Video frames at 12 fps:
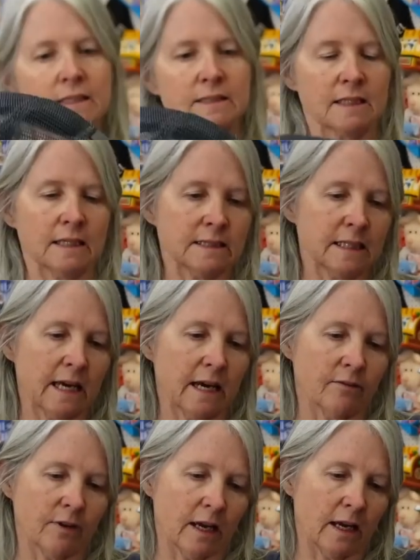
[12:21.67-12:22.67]
it does
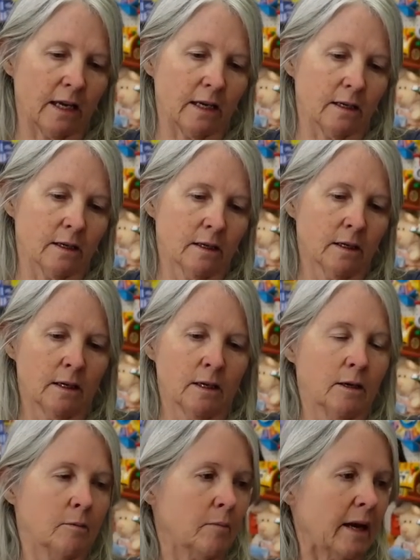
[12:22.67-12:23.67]
have a
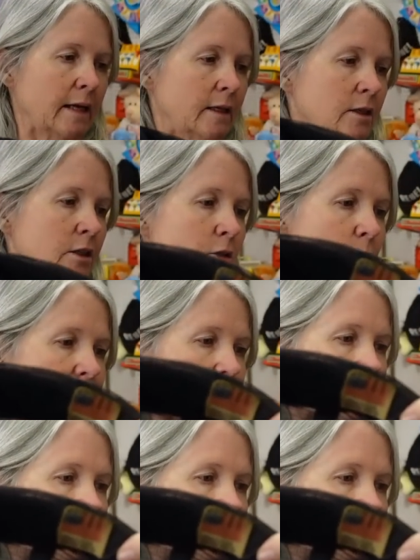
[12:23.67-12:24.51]
Made in the U S